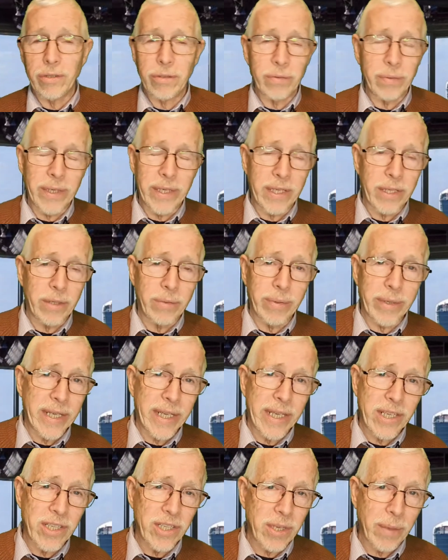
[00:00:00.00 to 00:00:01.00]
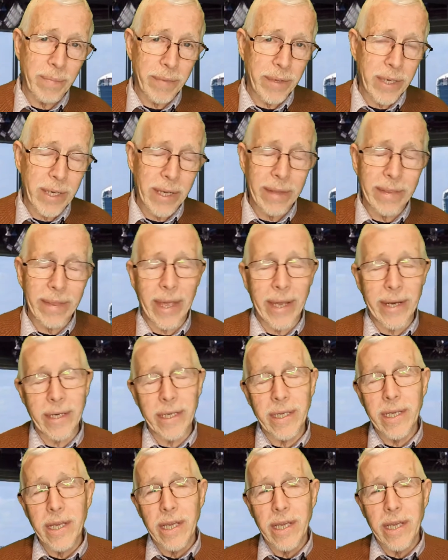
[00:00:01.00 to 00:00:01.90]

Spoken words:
20 quid each, something like that.